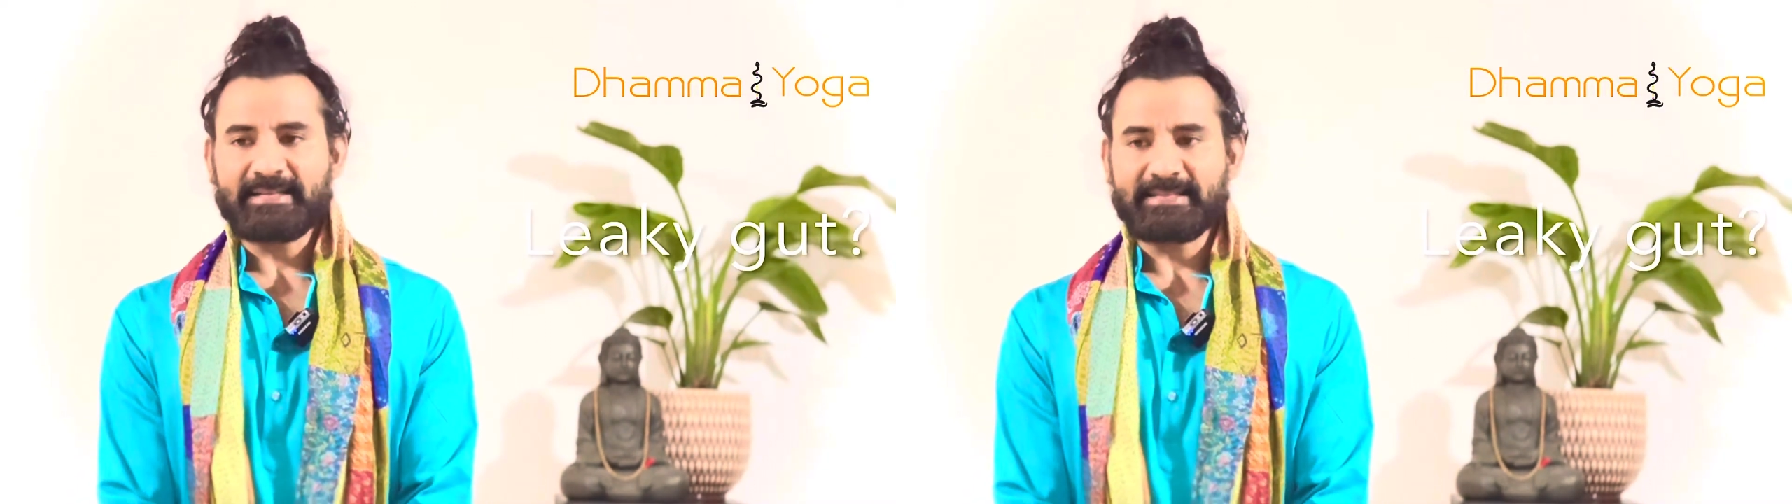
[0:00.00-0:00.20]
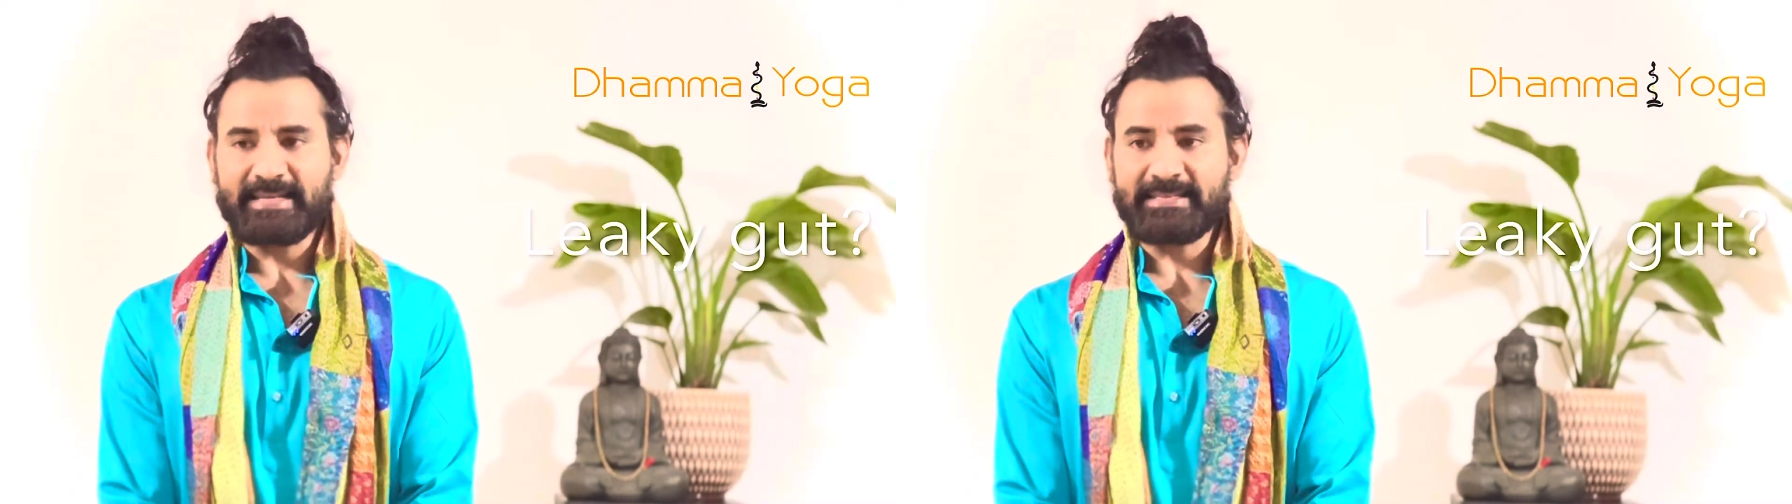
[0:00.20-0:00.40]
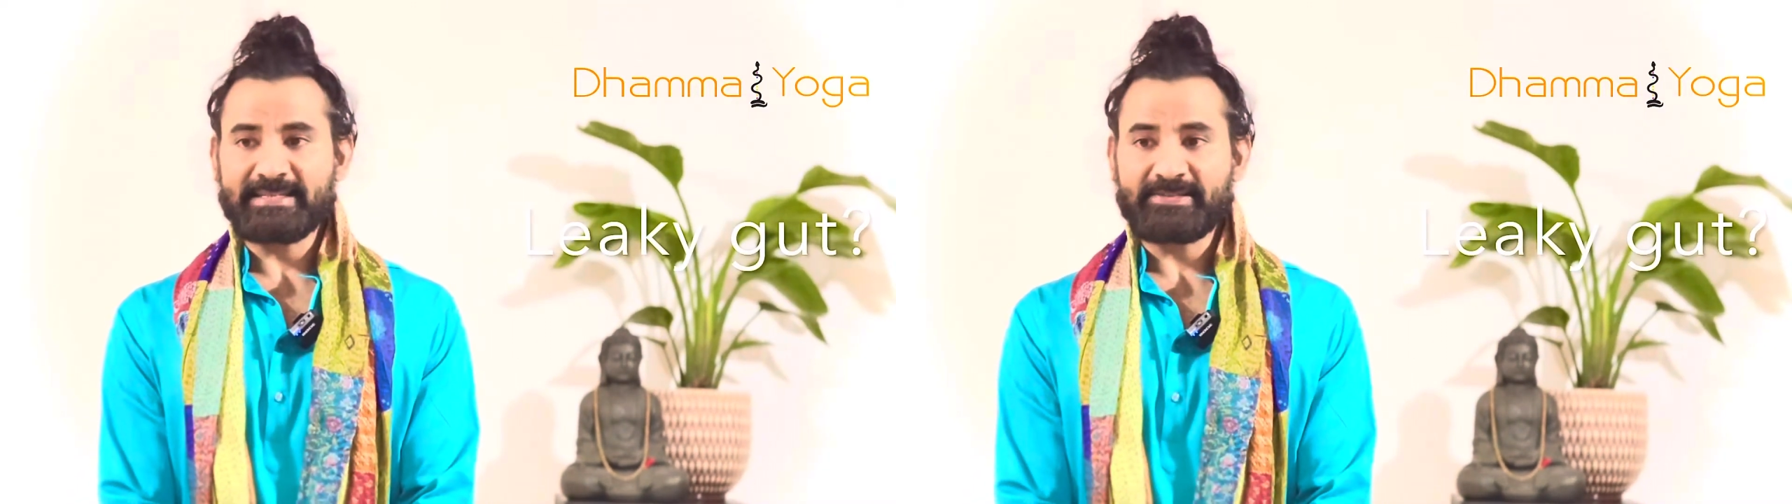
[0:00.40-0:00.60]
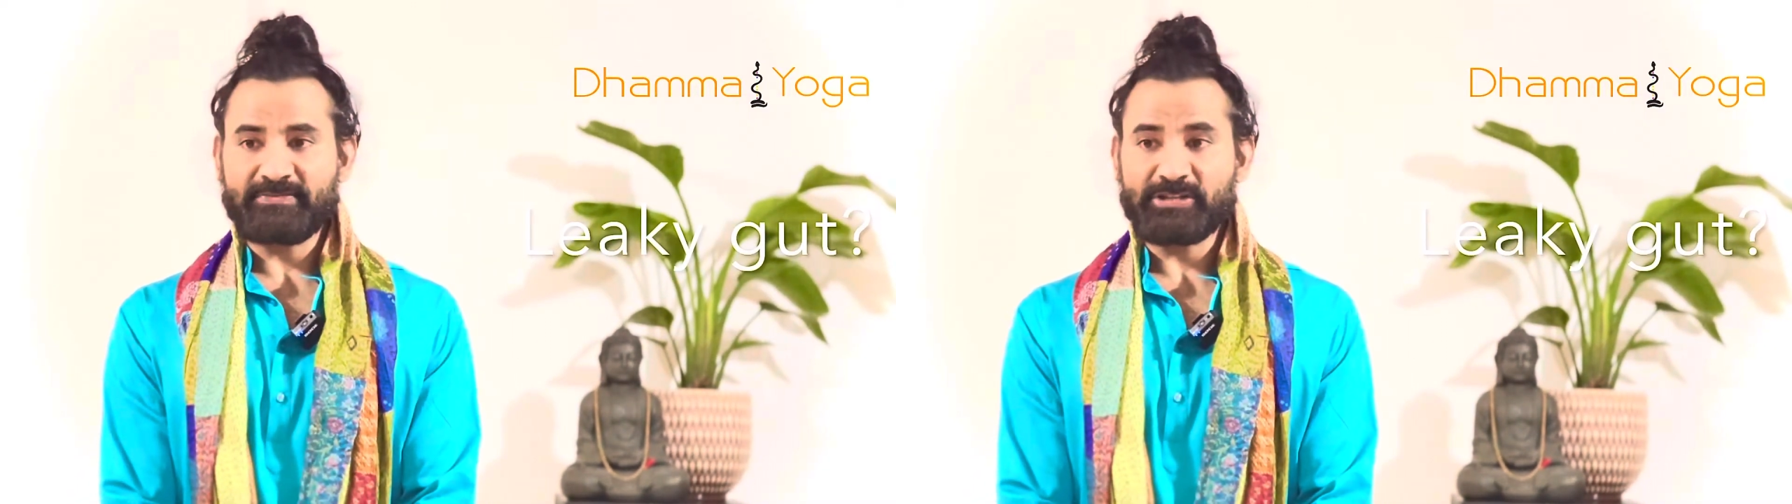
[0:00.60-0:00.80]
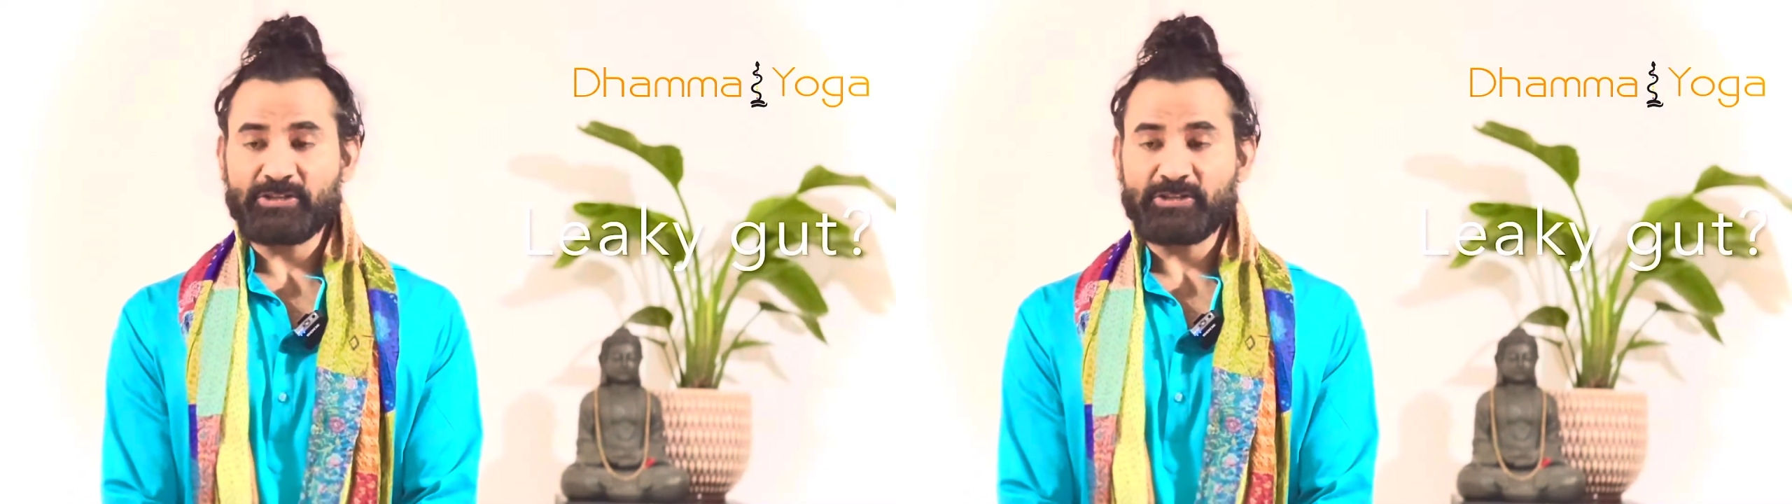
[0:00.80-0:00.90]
then this video